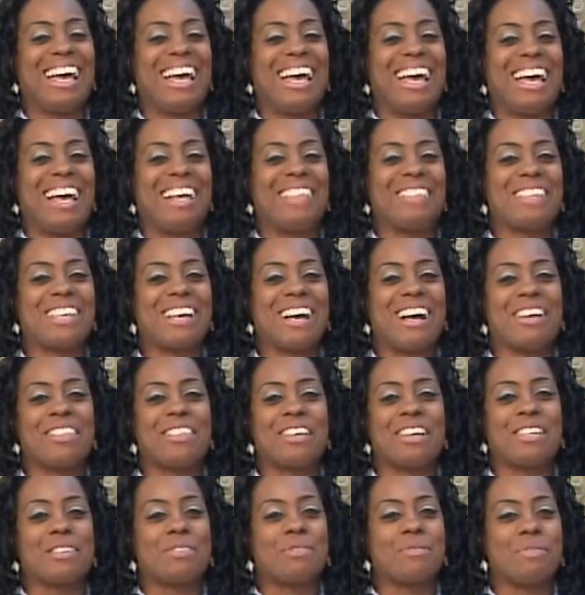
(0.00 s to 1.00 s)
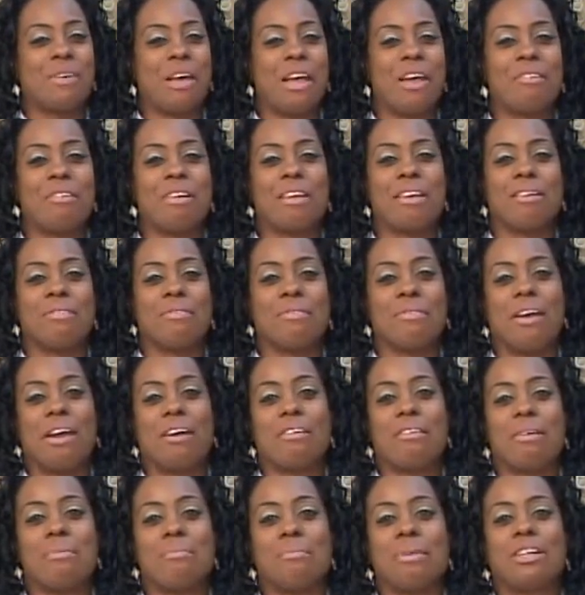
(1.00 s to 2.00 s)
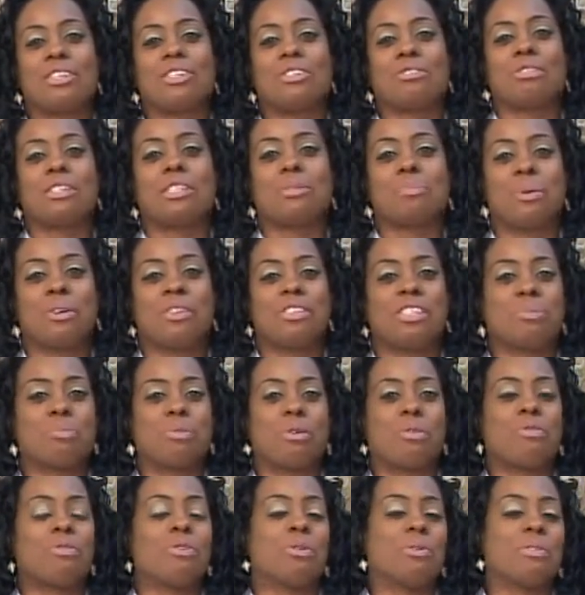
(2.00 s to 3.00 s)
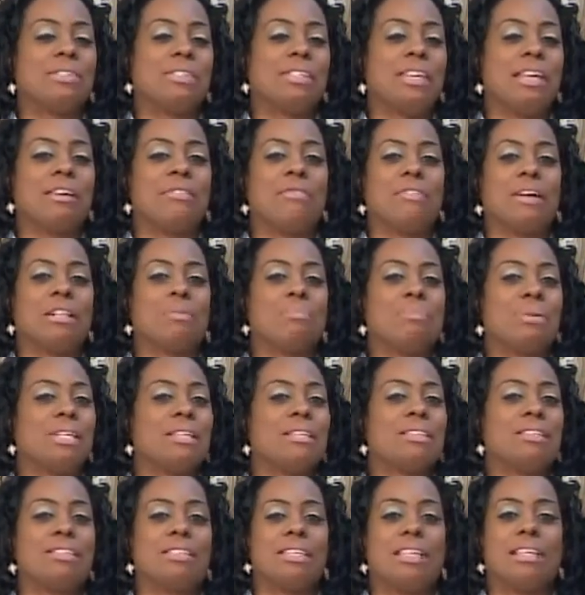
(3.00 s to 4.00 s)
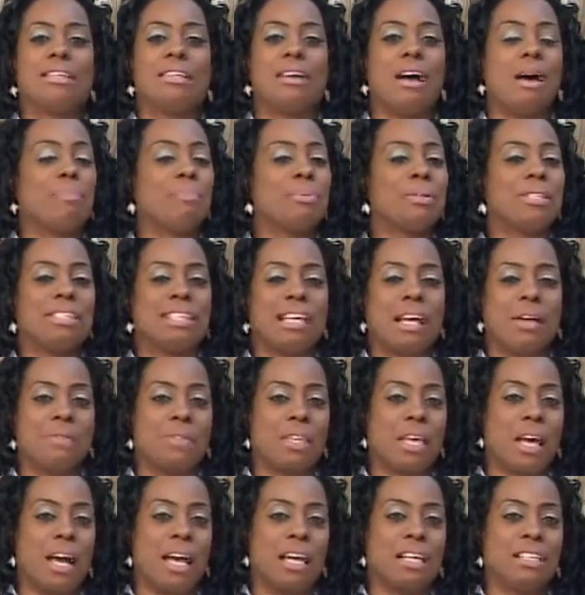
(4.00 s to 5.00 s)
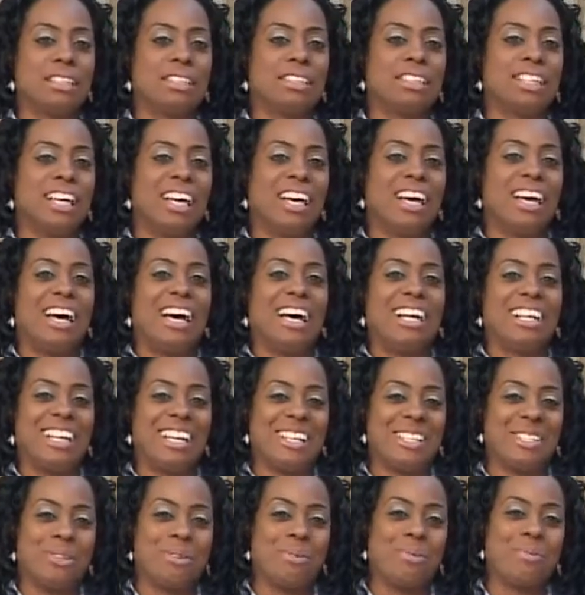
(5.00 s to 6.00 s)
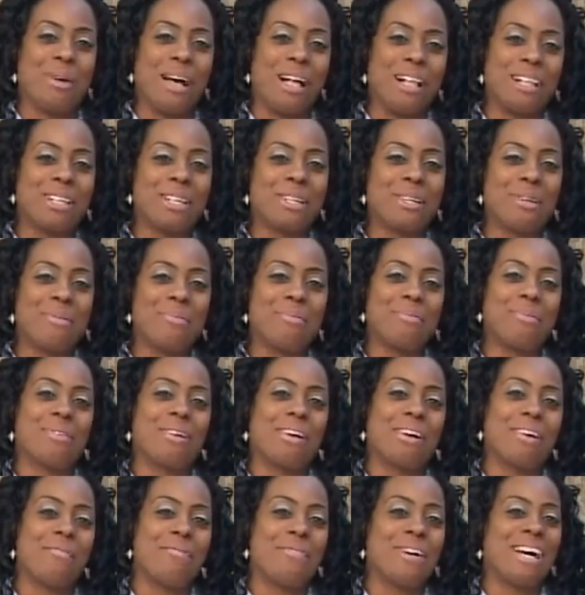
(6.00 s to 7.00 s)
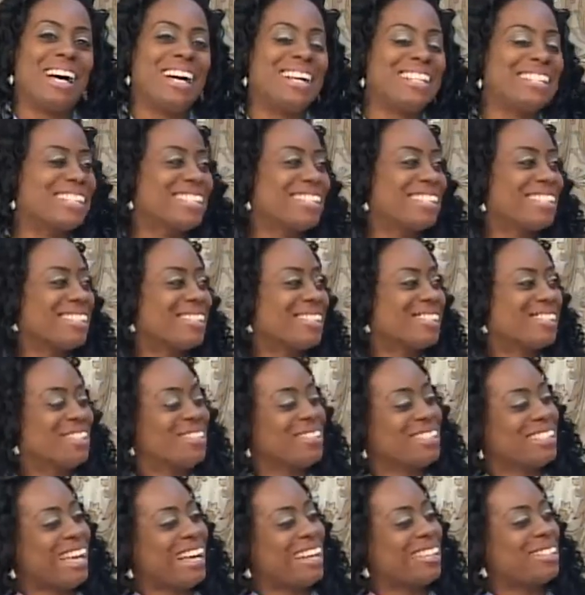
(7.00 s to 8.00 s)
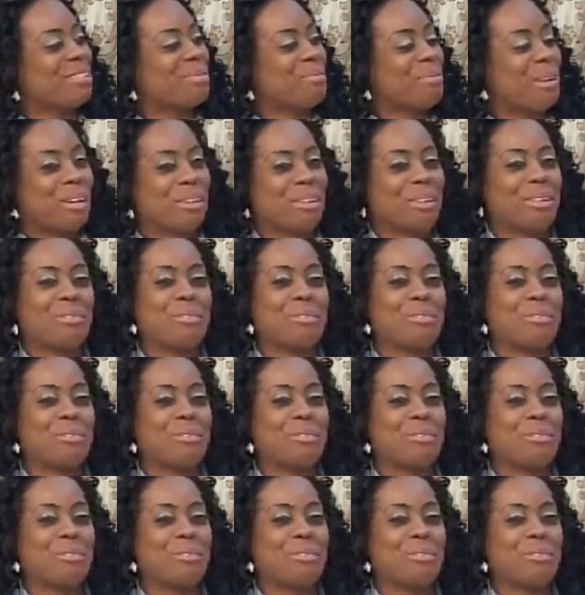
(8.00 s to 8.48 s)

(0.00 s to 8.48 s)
and the other is very, very much responsible for DFL being seen up and down the island. I'd like to welcome first Suzette Merille